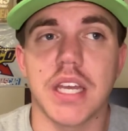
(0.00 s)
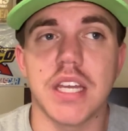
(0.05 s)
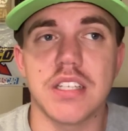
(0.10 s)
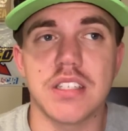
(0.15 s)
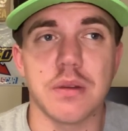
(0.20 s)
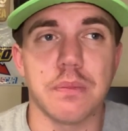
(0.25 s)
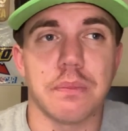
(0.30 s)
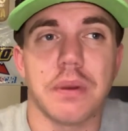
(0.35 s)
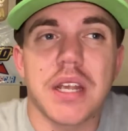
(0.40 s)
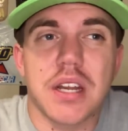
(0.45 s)
It's
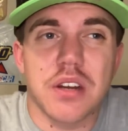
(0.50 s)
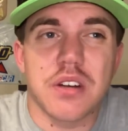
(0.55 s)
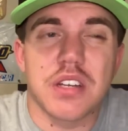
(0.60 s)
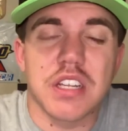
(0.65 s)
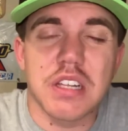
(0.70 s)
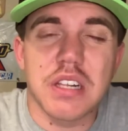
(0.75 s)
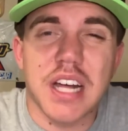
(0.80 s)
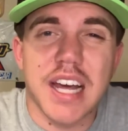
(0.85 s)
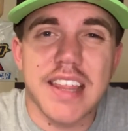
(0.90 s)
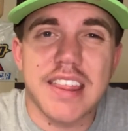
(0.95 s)
a bigger
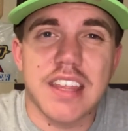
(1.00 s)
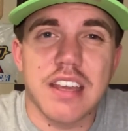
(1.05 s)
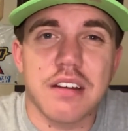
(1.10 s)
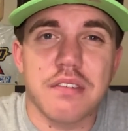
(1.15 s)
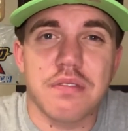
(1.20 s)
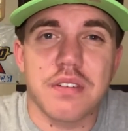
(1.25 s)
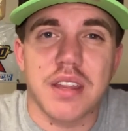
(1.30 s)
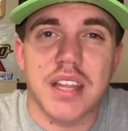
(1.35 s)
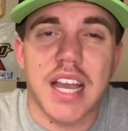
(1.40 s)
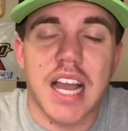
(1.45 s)
deal, I think,
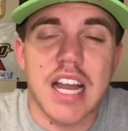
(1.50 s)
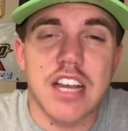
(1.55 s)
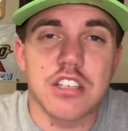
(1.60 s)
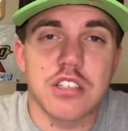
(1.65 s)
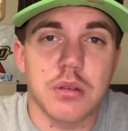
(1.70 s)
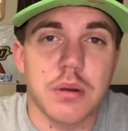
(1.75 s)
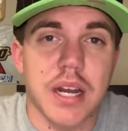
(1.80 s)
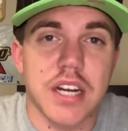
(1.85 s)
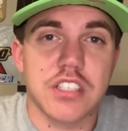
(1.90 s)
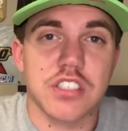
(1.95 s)
for the guys
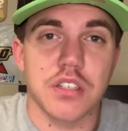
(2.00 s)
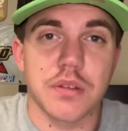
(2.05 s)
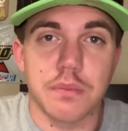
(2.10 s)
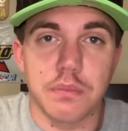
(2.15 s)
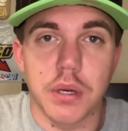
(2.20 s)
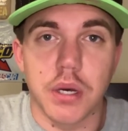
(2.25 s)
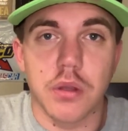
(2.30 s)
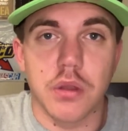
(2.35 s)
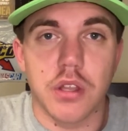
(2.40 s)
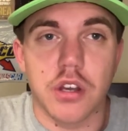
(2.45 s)
who actually
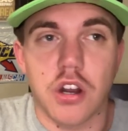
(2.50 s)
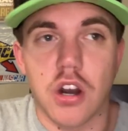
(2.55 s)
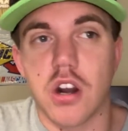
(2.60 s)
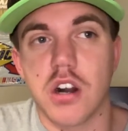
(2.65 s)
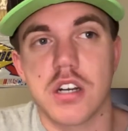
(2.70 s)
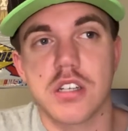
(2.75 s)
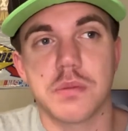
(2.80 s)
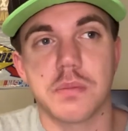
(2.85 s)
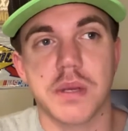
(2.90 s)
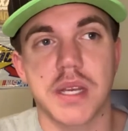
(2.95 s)
build the
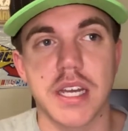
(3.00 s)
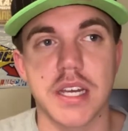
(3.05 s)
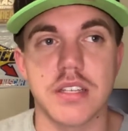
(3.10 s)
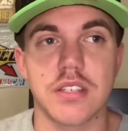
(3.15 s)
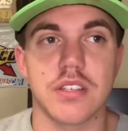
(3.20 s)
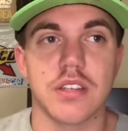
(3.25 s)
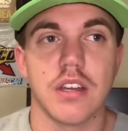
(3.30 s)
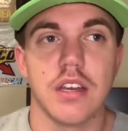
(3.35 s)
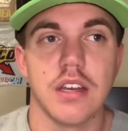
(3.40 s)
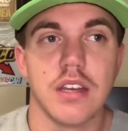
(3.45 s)
cars because